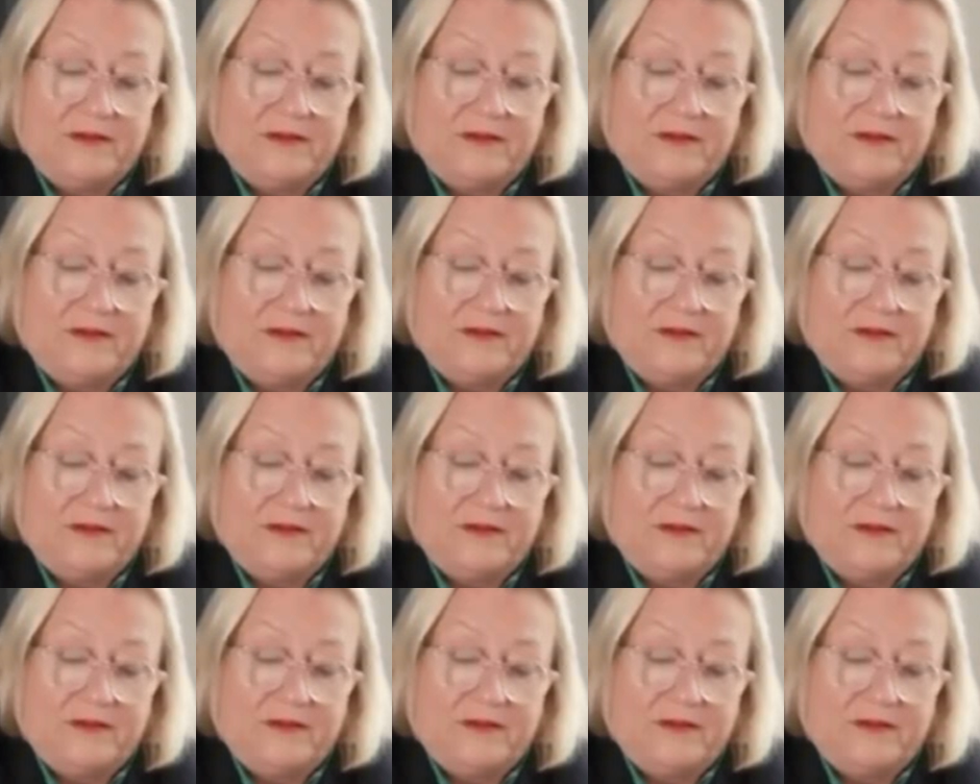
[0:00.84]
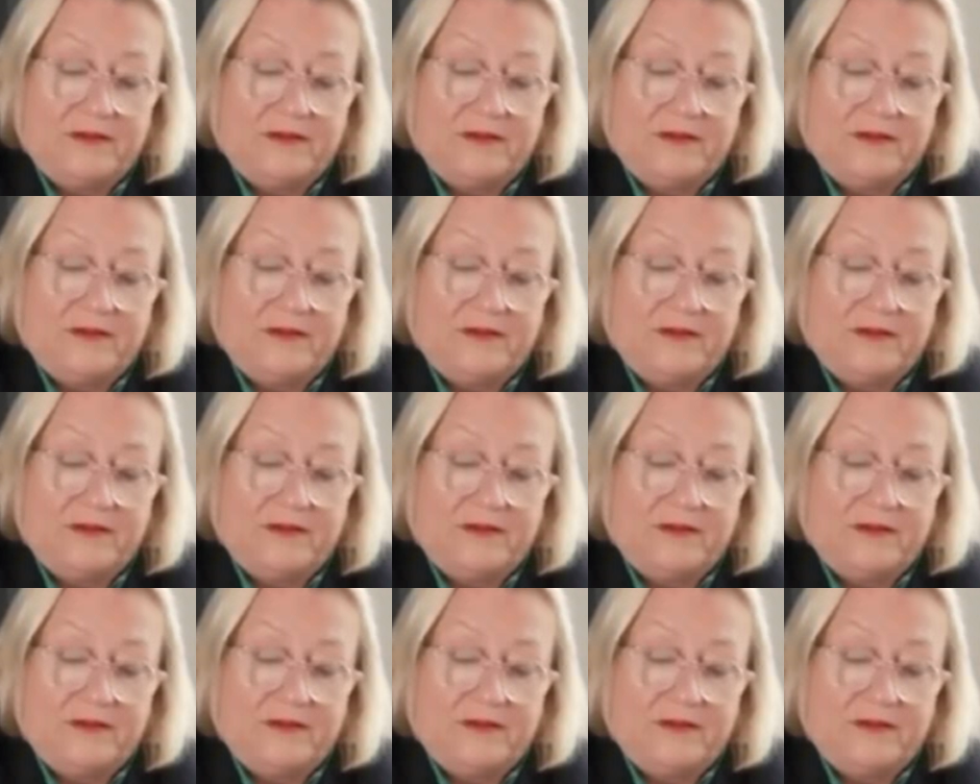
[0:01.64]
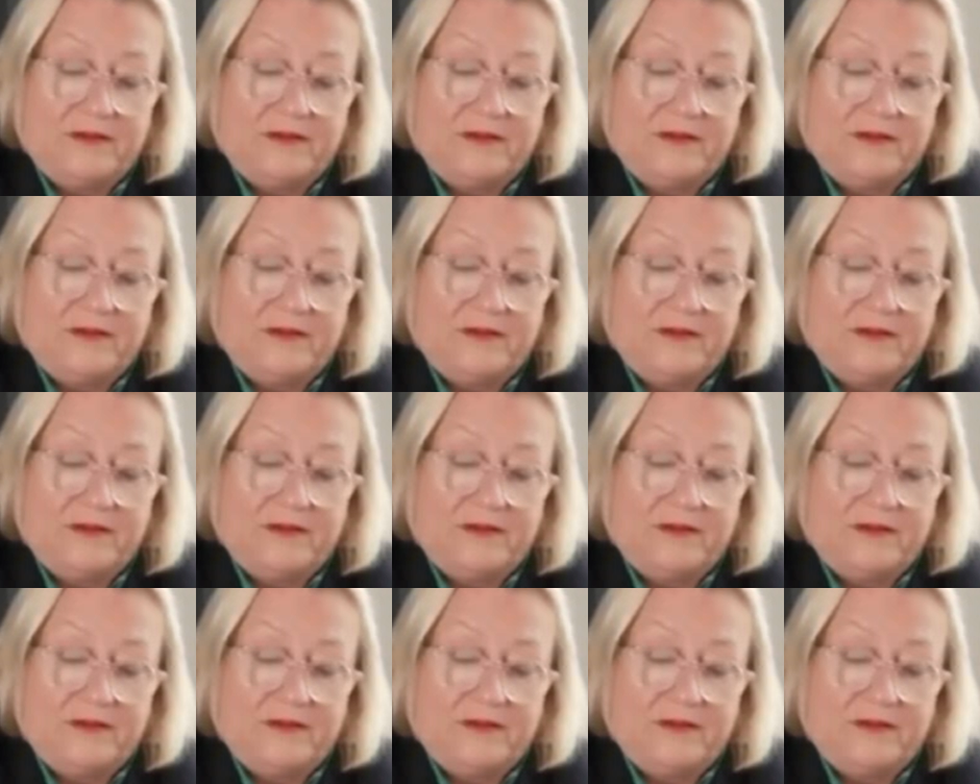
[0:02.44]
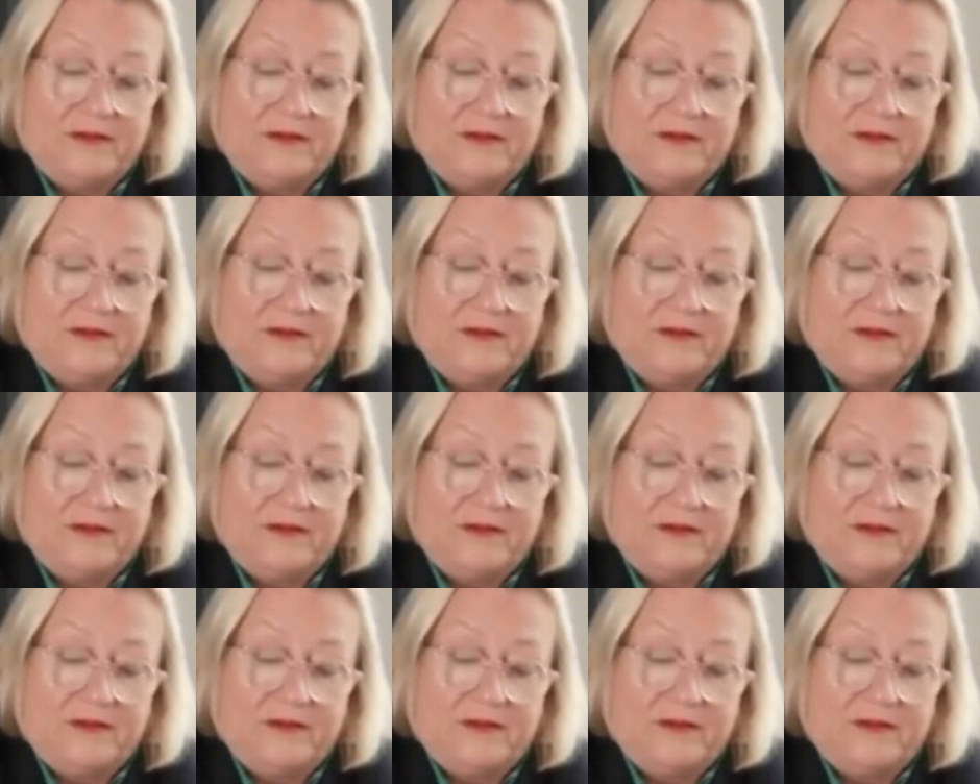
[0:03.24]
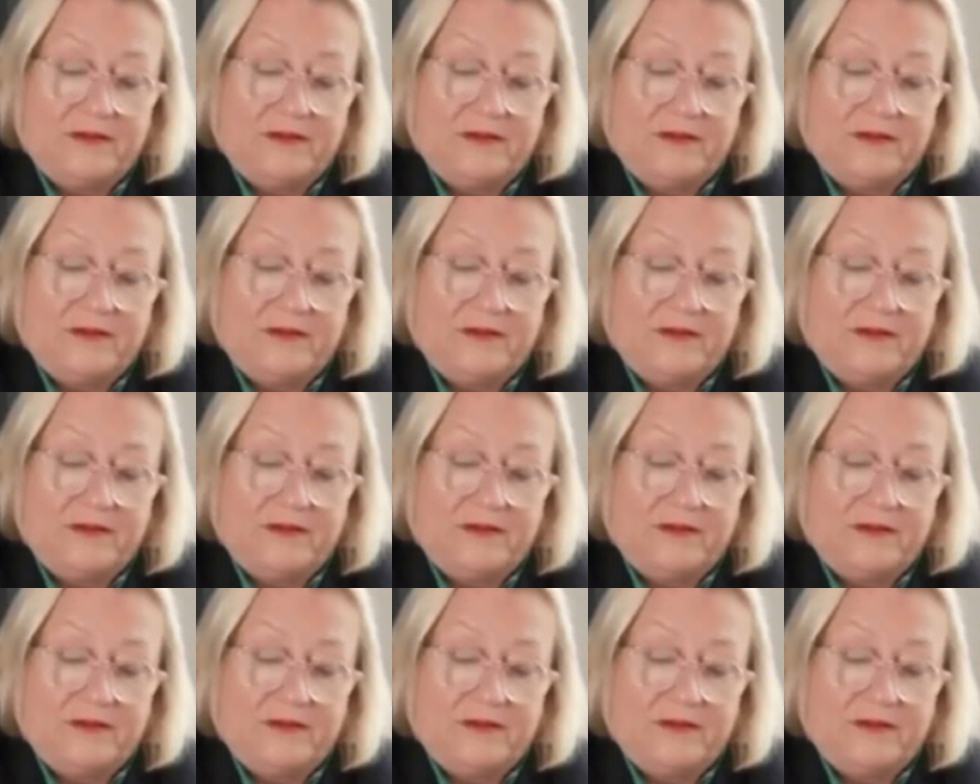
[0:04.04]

(no lip movement)